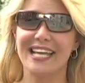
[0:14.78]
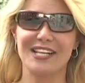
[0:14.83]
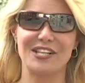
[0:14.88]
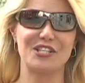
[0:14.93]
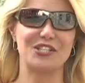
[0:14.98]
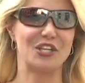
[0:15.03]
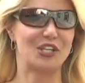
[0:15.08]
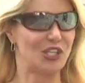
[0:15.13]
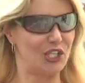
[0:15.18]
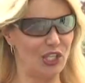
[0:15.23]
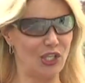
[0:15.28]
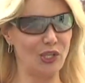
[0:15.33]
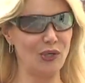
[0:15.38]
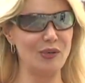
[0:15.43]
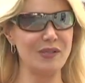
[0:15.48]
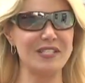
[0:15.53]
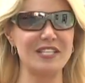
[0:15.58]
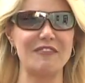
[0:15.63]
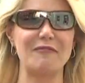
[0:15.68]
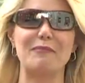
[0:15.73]
She's
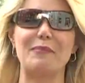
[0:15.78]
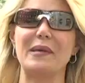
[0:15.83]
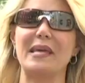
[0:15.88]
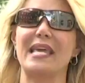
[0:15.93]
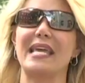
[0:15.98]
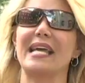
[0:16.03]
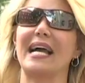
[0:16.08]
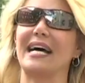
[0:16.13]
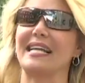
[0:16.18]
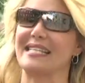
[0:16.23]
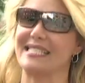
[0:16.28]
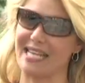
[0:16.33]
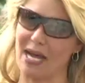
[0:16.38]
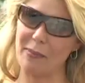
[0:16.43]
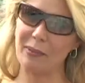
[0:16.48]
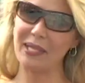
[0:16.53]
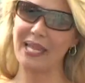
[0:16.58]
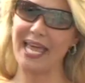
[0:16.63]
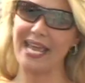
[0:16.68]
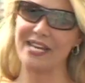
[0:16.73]
accused of being a
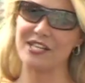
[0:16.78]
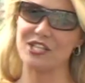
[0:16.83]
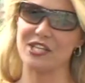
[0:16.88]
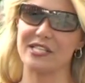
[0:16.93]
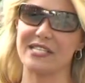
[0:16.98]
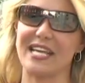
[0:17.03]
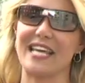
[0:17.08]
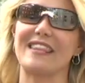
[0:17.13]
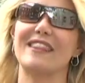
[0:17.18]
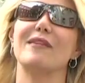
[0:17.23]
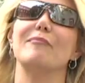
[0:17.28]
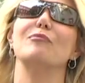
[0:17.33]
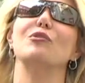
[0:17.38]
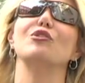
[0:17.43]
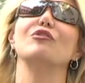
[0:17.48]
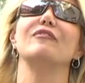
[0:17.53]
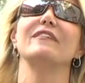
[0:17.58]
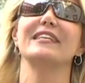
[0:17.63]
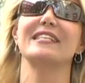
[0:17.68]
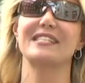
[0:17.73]
double agent in the
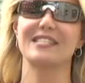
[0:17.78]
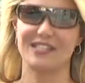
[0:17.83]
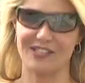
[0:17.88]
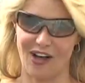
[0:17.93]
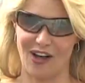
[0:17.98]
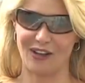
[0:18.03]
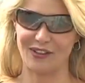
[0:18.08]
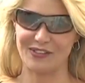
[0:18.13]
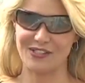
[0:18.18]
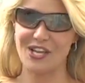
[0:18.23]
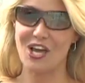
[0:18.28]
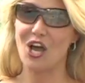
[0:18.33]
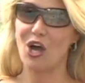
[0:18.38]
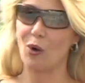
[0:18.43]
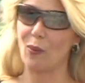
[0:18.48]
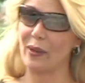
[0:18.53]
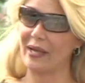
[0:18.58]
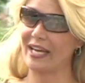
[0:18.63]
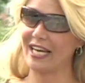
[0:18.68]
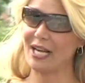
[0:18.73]
movie Salt.
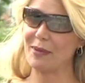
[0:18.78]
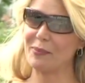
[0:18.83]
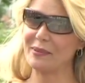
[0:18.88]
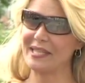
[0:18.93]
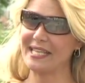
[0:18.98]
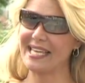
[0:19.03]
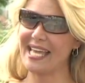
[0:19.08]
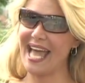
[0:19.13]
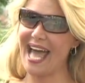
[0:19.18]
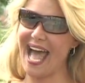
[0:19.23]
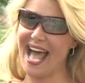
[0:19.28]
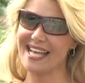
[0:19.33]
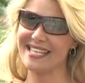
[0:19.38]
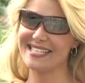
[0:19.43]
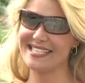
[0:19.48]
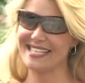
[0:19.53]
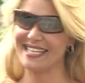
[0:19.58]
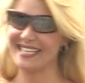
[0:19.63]
We caught up with the cast.